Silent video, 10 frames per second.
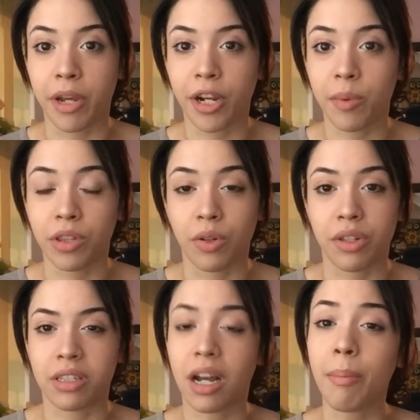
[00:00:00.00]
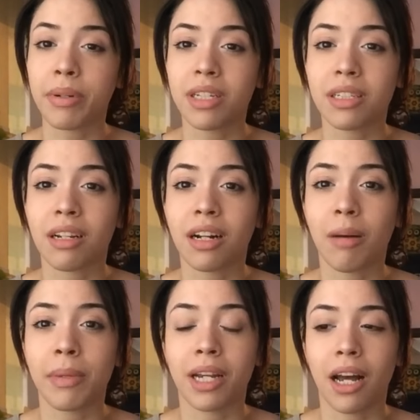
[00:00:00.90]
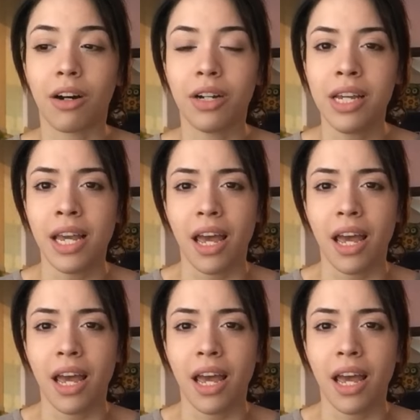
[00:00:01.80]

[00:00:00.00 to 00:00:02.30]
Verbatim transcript: bigger with all these companies that are coming out,